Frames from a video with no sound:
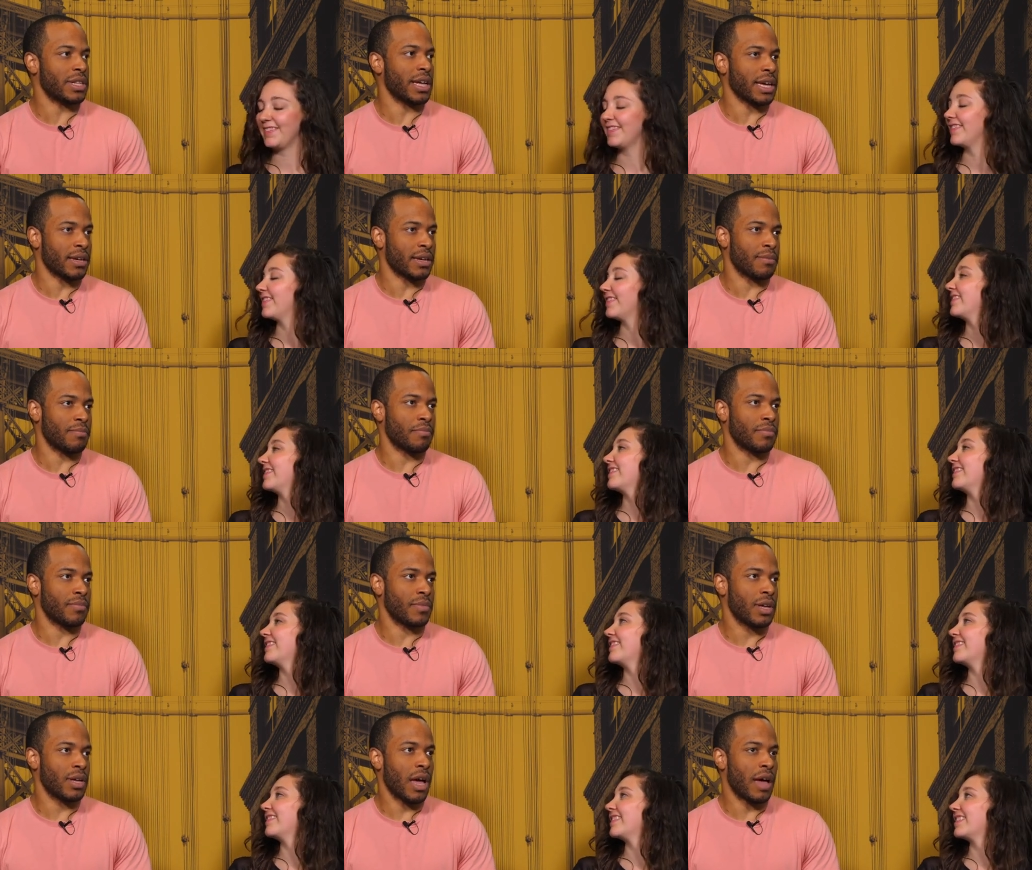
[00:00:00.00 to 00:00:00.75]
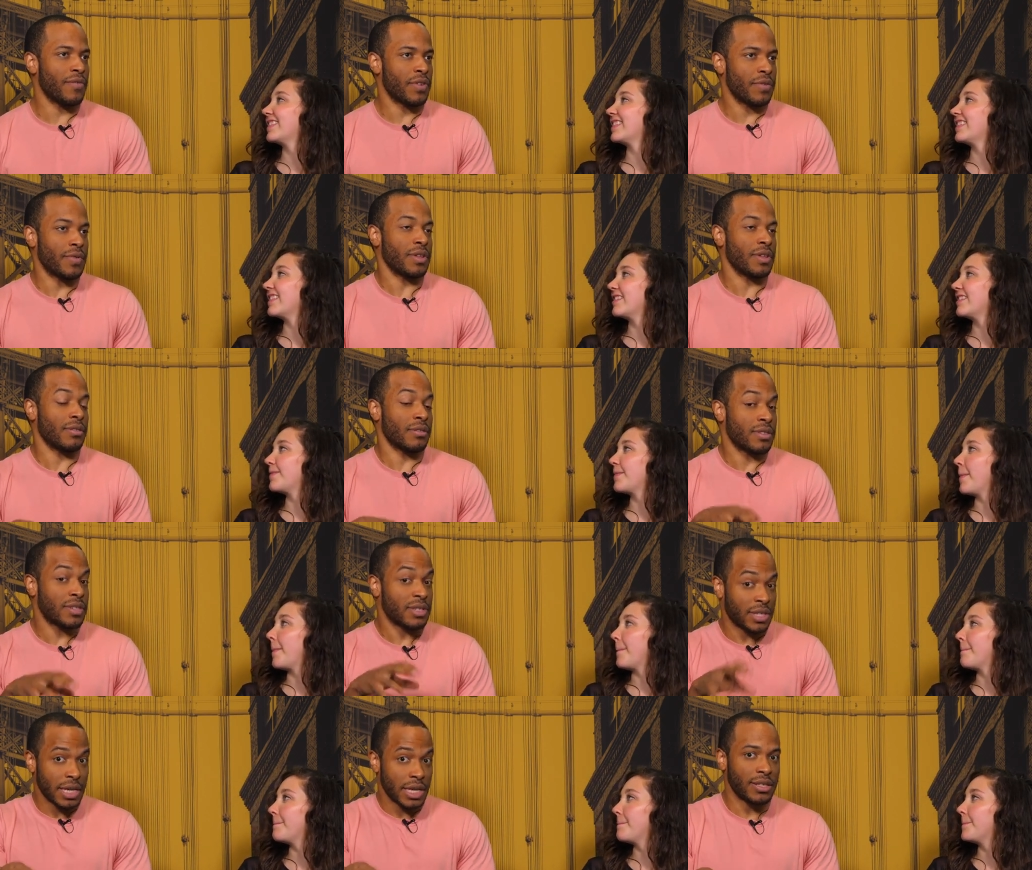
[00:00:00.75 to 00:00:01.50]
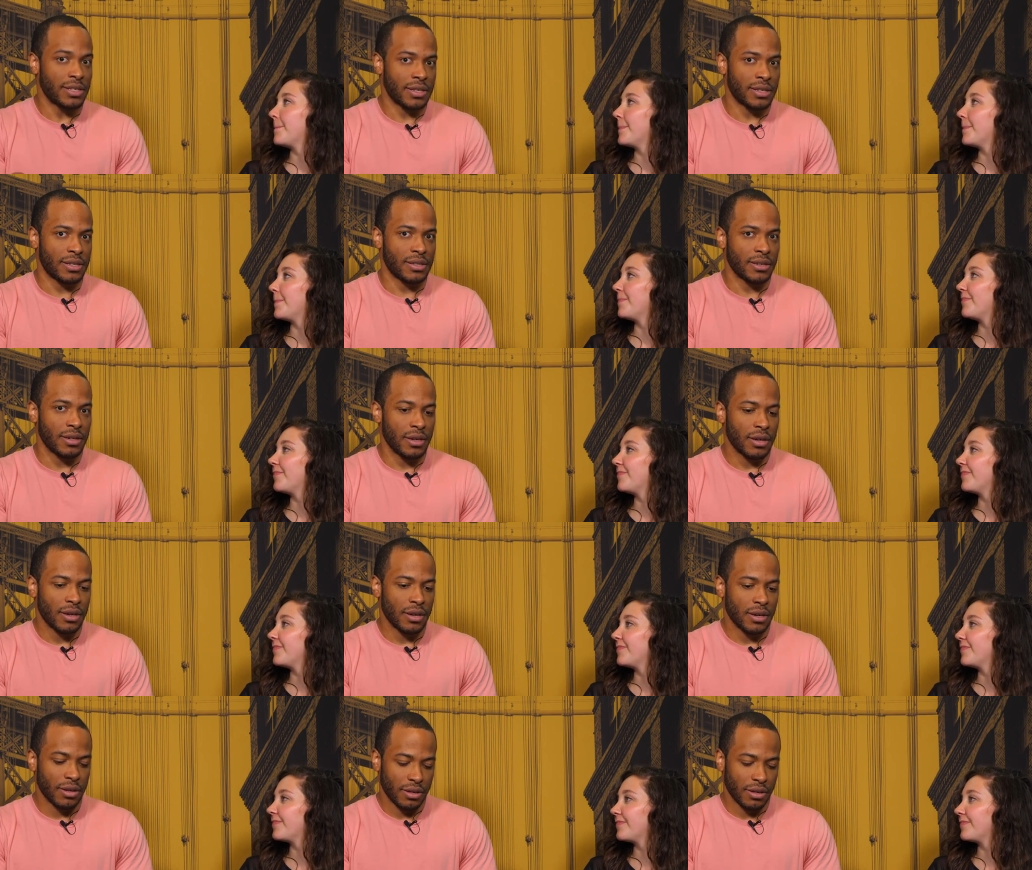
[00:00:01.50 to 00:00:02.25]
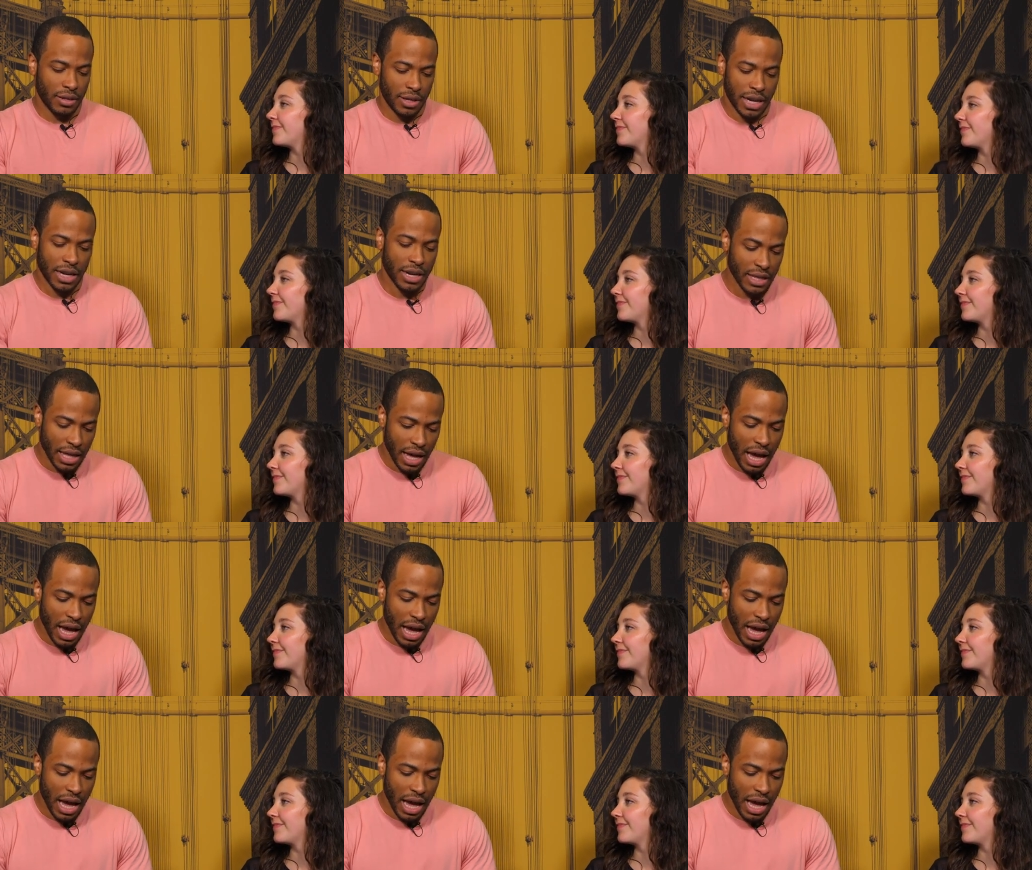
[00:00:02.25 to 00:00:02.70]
Speaker 1: like I've even since getting the